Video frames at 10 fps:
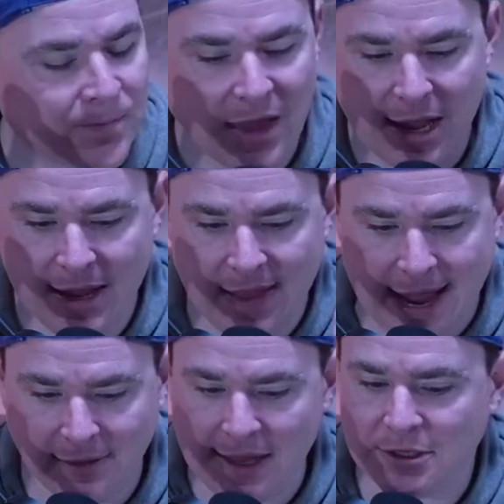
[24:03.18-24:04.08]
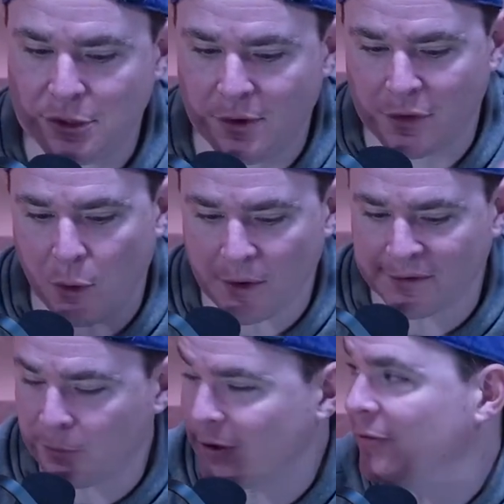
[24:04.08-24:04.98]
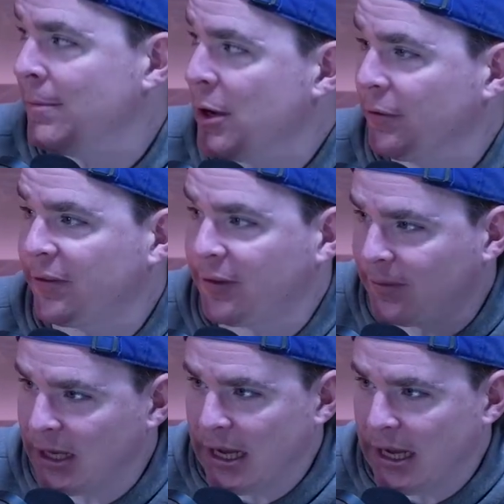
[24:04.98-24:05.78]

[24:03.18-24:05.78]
And that led to, of course, one of the most